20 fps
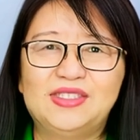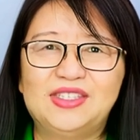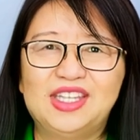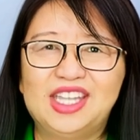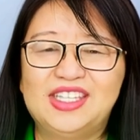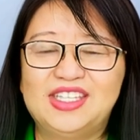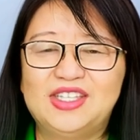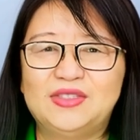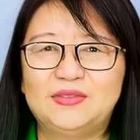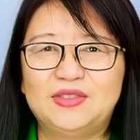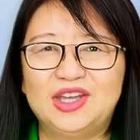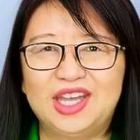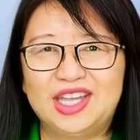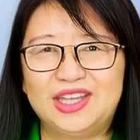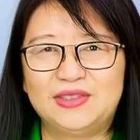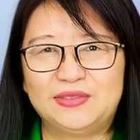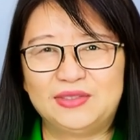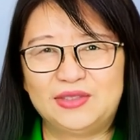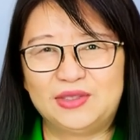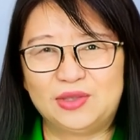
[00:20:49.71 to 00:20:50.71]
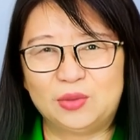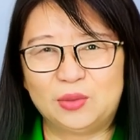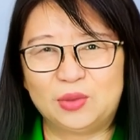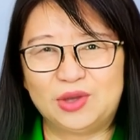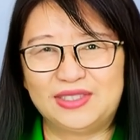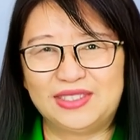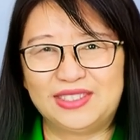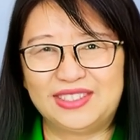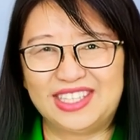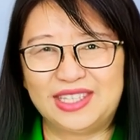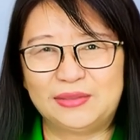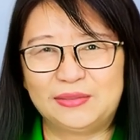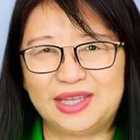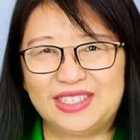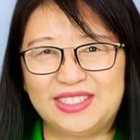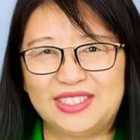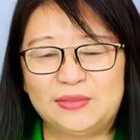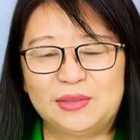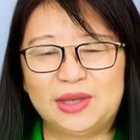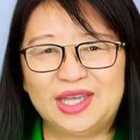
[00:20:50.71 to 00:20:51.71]
95. What did the
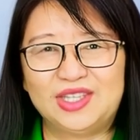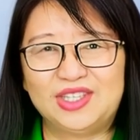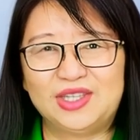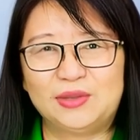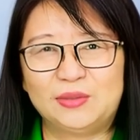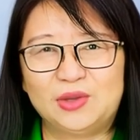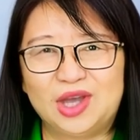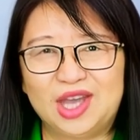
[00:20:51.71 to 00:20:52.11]
Emancipation